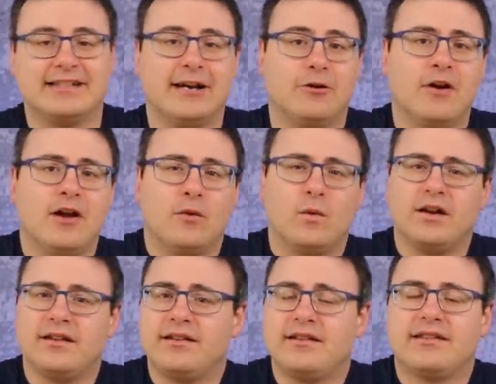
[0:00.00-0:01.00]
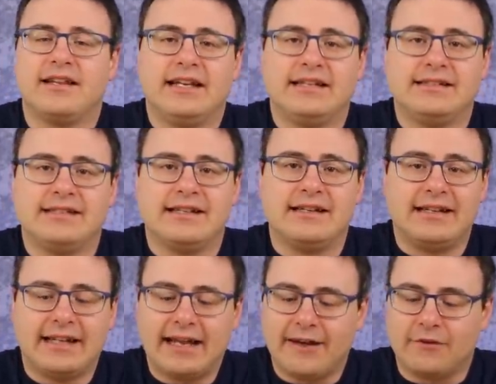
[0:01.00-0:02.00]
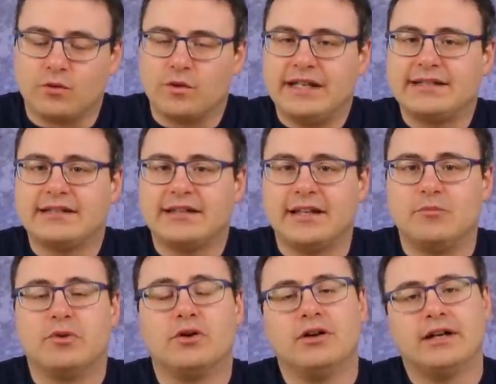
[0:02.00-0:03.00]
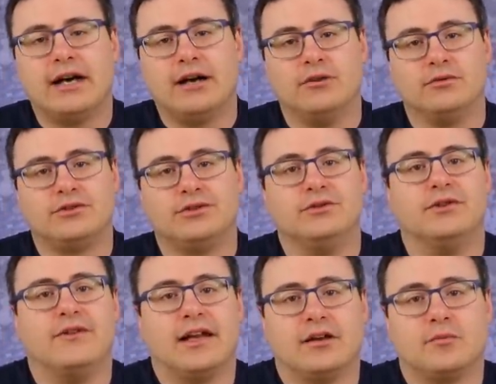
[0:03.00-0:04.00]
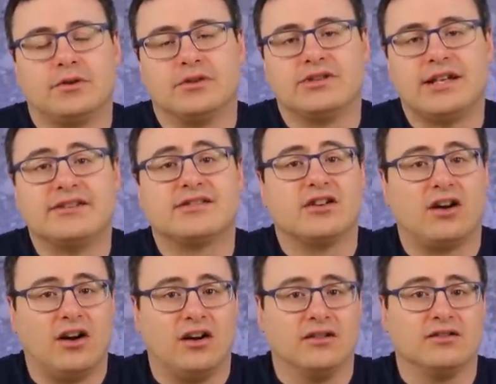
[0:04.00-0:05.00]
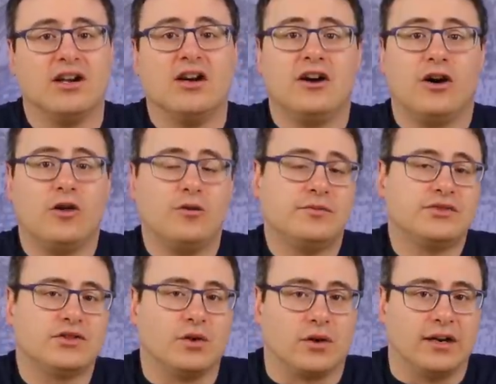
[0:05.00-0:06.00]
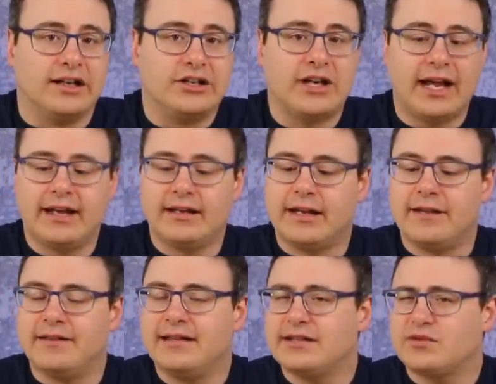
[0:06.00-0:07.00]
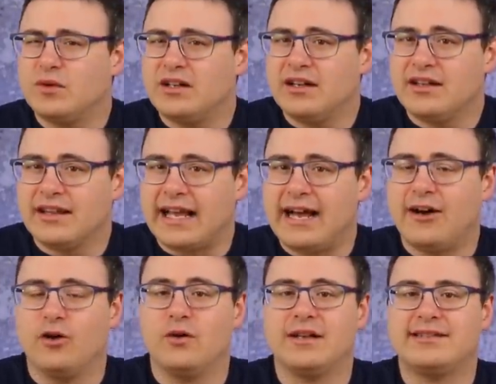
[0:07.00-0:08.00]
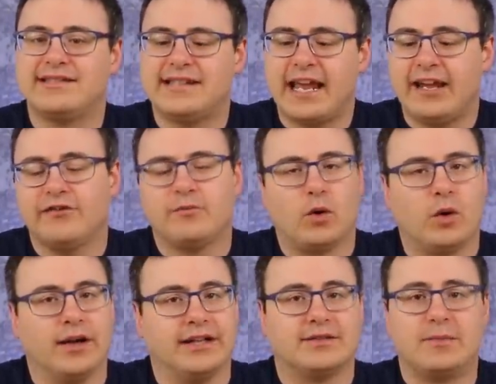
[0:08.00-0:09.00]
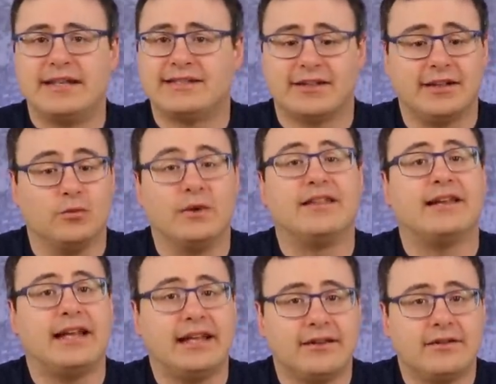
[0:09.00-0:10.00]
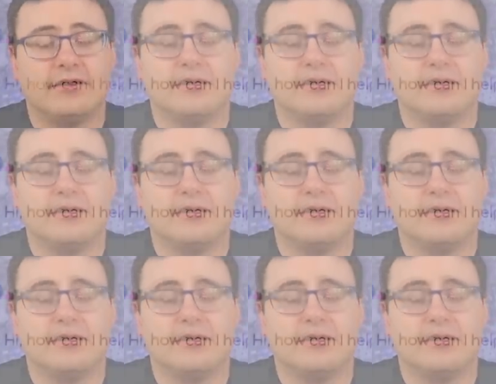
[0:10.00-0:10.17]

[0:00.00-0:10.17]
Now, one of the things that they have recently put out to developers is called home storage, and this will allow save points basically within